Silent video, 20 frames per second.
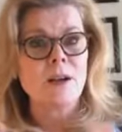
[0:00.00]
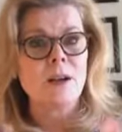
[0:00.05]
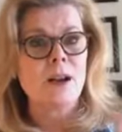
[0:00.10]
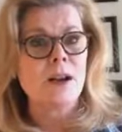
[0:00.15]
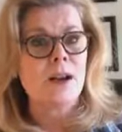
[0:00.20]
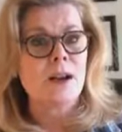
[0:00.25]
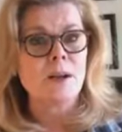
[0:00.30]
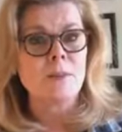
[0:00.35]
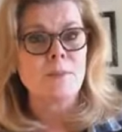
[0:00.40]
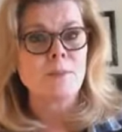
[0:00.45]

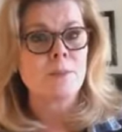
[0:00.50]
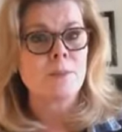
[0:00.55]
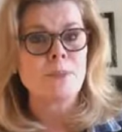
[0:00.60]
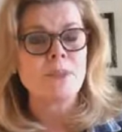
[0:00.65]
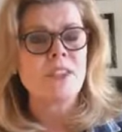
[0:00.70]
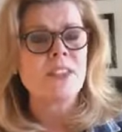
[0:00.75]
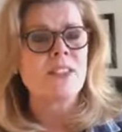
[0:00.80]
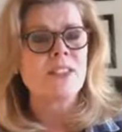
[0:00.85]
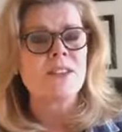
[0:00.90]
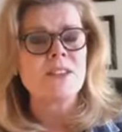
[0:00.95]
um,
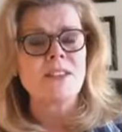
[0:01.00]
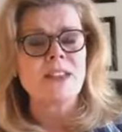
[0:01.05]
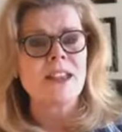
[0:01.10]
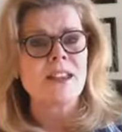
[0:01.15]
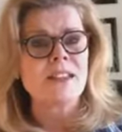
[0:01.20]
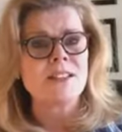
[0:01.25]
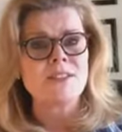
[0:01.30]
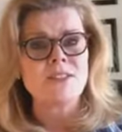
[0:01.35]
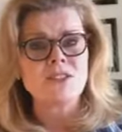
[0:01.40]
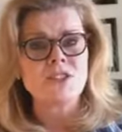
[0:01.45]
this, that
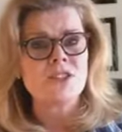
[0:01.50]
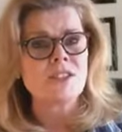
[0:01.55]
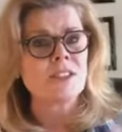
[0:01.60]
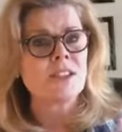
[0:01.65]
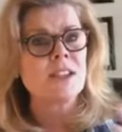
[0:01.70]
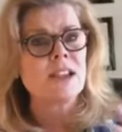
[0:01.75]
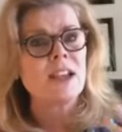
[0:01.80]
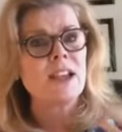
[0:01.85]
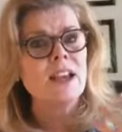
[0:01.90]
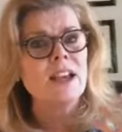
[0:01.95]
is just,
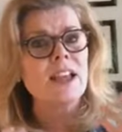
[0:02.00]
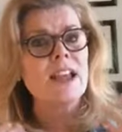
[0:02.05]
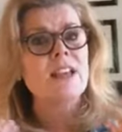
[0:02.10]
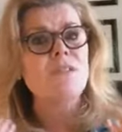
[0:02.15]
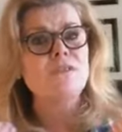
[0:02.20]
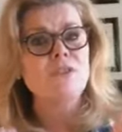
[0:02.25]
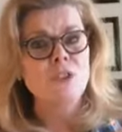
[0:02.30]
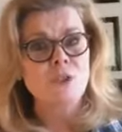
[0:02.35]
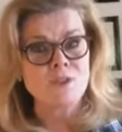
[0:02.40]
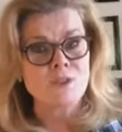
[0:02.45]

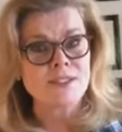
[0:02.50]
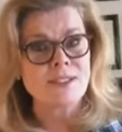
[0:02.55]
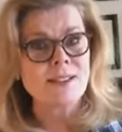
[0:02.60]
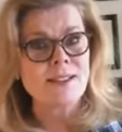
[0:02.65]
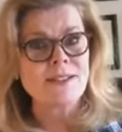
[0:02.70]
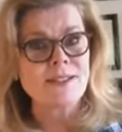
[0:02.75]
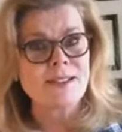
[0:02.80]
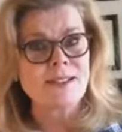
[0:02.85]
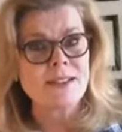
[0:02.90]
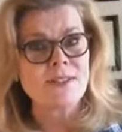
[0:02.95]
if you have
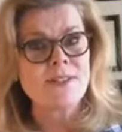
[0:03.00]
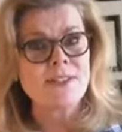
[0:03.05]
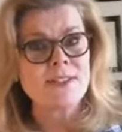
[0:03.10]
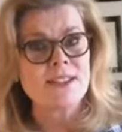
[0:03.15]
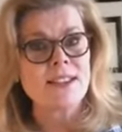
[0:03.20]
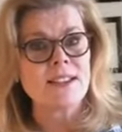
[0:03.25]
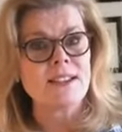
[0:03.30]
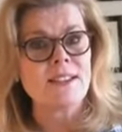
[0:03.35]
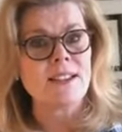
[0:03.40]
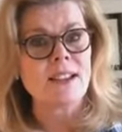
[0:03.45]
sensitive
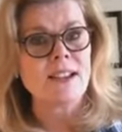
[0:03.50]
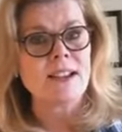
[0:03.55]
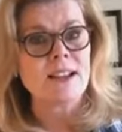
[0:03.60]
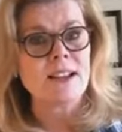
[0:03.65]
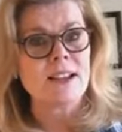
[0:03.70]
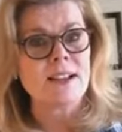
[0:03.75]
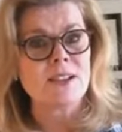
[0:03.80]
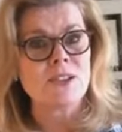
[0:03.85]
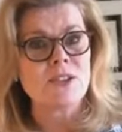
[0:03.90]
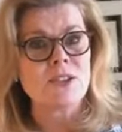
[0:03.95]
skin like
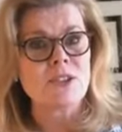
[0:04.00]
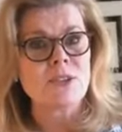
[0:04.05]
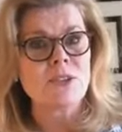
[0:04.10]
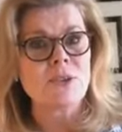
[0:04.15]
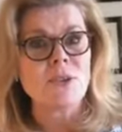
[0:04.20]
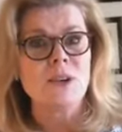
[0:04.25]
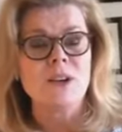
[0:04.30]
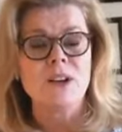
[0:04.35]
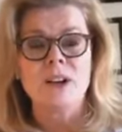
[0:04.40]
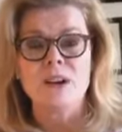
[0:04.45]
I
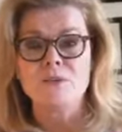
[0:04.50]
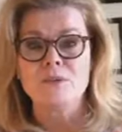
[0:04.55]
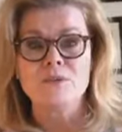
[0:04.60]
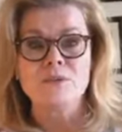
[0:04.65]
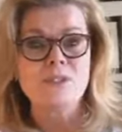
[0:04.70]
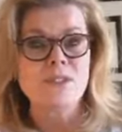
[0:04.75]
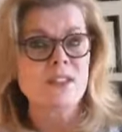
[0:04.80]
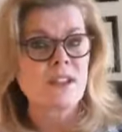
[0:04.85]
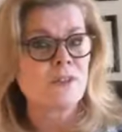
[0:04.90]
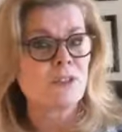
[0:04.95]
do, uh,
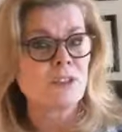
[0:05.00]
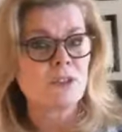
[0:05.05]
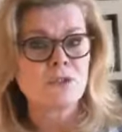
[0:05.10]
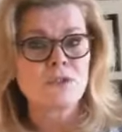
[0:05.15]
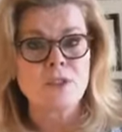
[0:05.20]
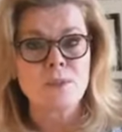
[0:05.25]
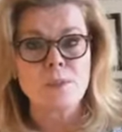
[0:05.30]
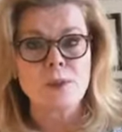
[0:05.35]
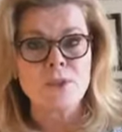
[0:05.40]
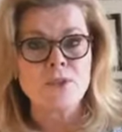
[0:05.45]
suffered
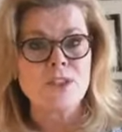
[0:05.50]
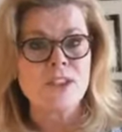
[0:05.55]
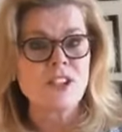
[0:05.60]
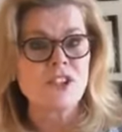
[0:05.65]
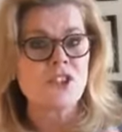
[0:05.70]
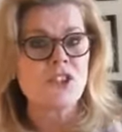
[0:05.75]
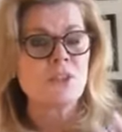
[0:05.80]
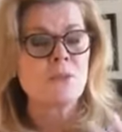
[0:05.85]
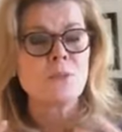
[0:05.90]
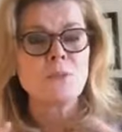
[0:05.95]
from
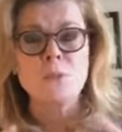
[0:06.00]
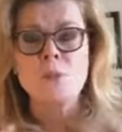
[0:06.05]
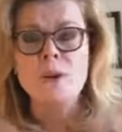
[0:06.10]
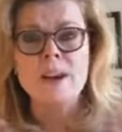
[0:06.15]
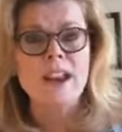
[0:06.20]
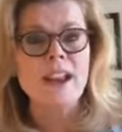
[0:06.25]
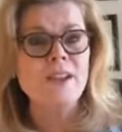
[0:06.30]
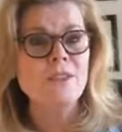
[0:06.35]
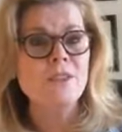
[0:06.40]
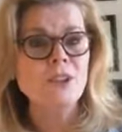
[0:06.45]
rosacea,
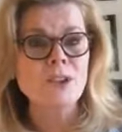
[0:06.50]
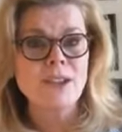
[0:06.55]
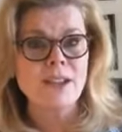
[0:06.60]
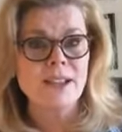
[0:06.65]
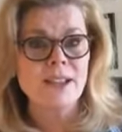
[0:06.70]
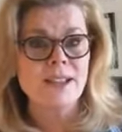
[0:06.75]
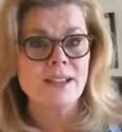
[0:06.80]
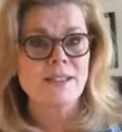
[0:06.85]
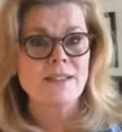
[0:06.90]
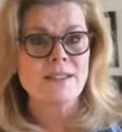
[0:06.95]
whatever it
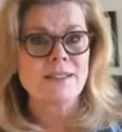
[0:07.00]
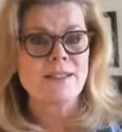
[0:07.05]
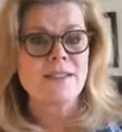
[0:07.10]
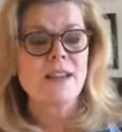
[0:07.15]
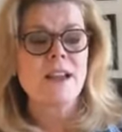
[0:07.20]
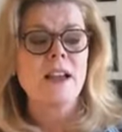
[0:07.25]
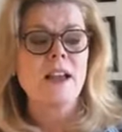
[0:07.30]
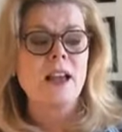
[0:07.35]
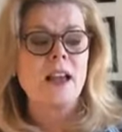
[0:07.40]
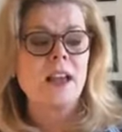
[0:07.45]
is,
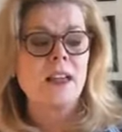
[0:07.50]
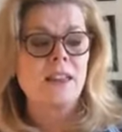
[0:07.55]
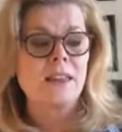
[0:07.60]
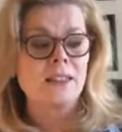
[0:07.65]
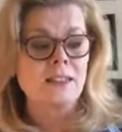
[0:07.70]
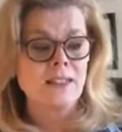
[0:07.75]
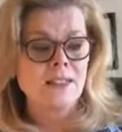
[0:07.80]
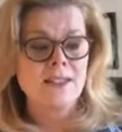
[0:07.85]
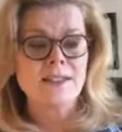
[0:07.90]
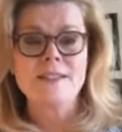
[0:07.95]

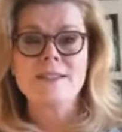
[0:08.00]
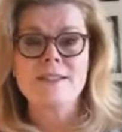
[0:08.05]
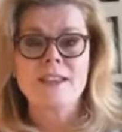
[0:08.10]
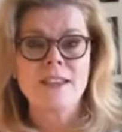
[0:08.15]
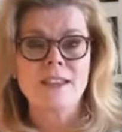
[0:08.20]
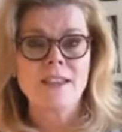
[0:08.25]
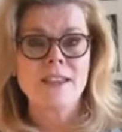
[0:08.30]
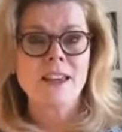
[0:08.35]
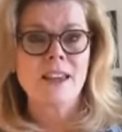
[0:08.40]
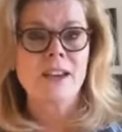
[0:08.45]
this
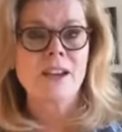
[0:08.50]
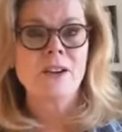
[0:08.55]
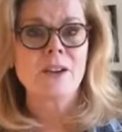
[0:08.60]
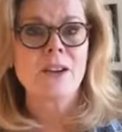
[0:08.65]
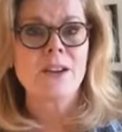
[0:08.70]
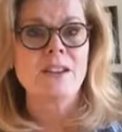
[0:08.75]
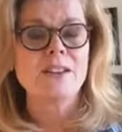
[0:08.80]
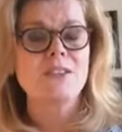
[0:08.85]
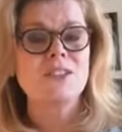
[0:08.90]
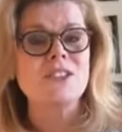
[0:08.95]
skincare
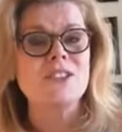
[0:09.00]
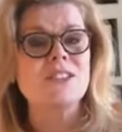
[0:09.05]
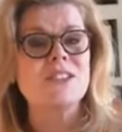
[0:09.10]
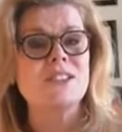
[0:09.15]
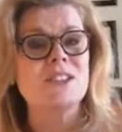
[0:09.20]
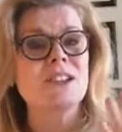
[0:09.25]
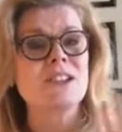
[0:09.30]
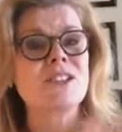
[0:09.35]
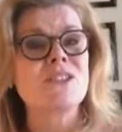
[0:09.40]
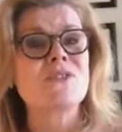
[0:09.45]
is just,
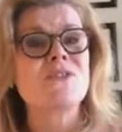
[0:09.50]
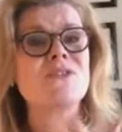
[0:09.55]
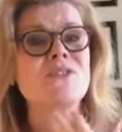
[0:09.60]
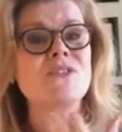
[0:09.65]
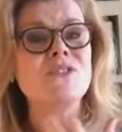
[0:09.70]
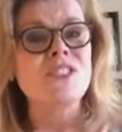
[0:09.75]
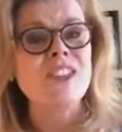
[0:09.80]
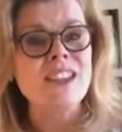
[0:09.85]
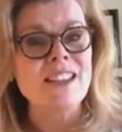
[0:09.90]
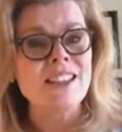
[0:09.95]
it
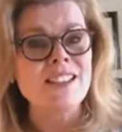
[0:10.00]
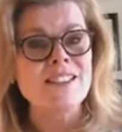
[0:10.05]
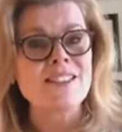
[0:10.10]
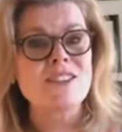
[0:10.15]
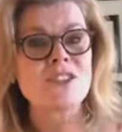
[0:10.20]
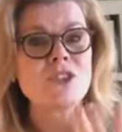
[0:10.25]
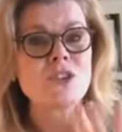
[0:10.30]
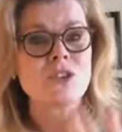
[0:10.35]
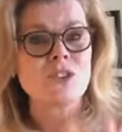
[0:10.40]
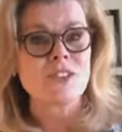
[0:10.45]
feeds
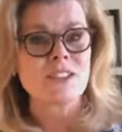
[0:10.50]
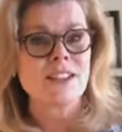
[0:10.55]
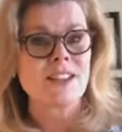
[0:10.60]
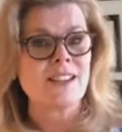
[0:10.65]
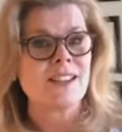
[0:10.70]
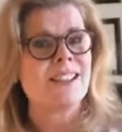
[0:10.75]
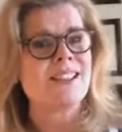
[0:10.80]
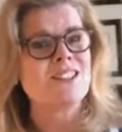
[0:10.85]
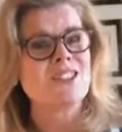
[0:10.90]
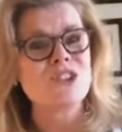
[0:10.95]
your skin.
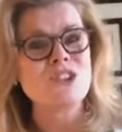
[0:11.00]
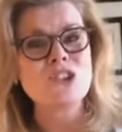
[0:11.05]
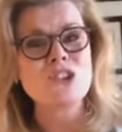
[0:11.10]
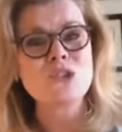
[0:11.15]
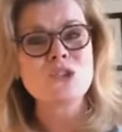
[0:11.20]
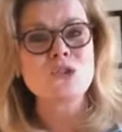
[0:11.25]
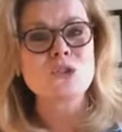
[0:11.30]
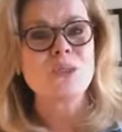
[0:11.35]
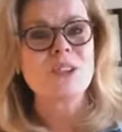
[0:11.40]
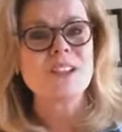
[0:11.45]
It's
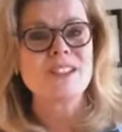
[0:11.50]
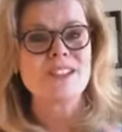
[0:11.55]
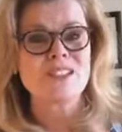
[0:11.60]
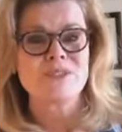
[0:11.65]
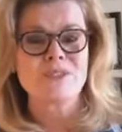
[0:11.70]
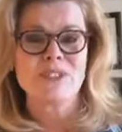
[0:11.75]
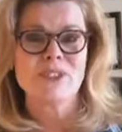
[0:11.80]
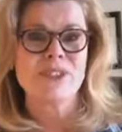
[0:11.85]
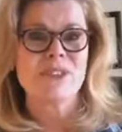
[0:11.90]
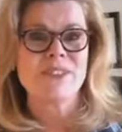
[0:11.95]
nutrients
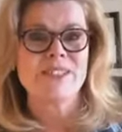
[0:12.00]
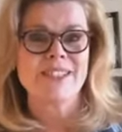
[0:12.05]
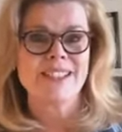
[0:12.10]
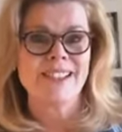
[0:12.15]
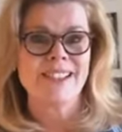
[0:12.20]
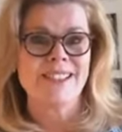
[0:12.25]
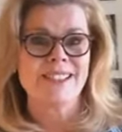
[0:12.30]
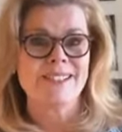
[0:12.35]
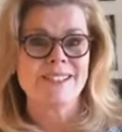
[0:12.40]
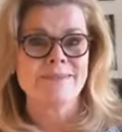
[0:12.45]
for your
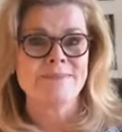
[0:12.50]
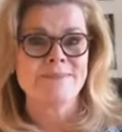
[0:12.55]
skin.